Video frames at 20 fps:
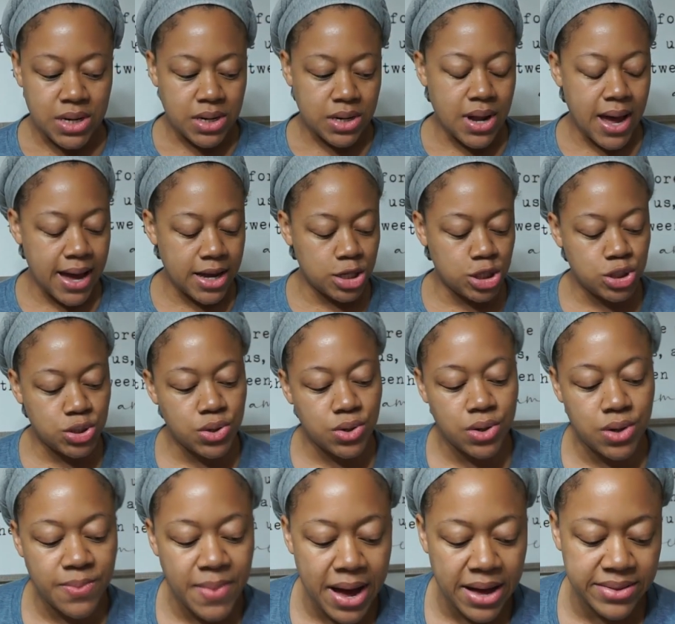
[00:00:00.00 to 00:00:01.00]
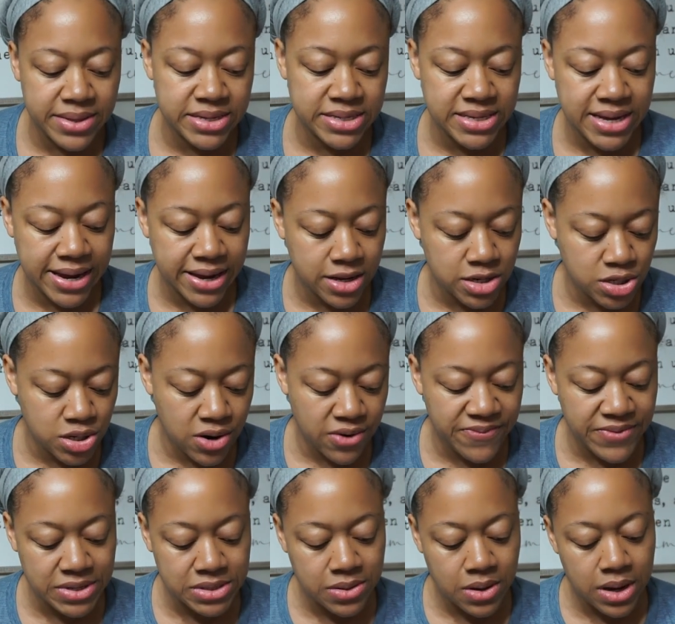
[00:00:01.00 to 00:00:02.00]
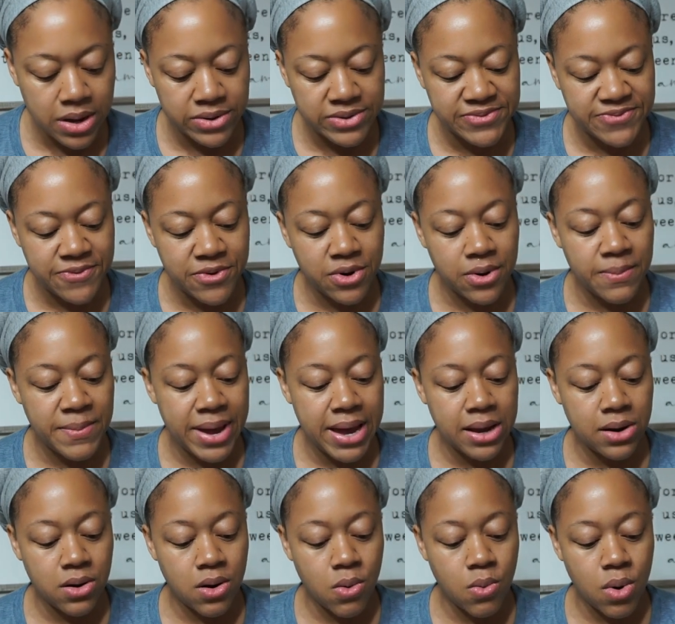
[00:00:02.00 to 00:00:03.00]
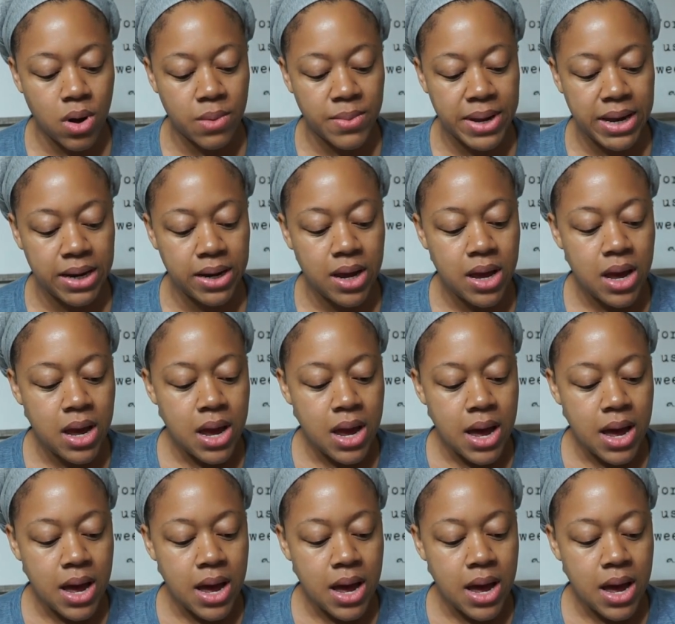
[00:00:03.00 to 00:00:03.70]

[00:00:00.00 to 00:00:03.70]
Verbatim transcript: Not sure about the second shirt if it's for a man or a woman,